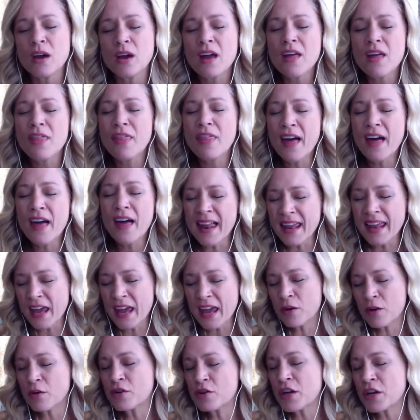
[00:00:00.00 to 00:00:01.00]
that
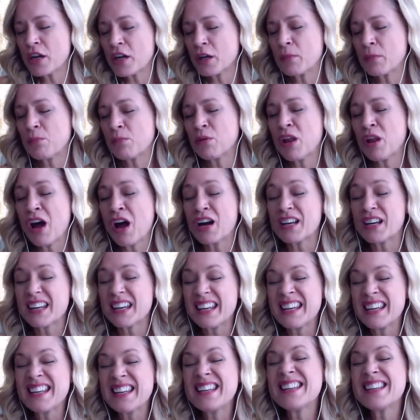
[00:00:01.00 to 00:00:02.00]
energetic block
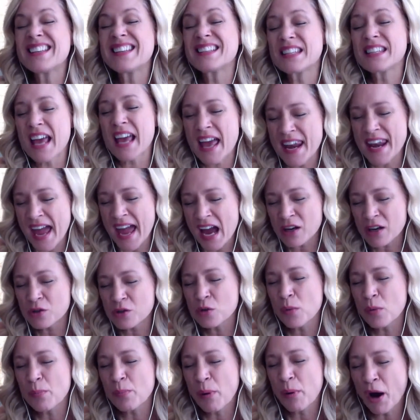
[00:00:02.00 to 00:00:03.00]
is an actual
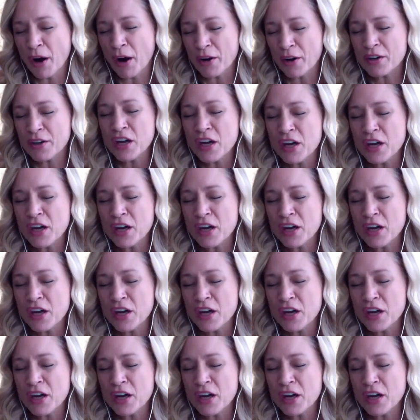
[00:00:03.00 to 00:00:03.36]
part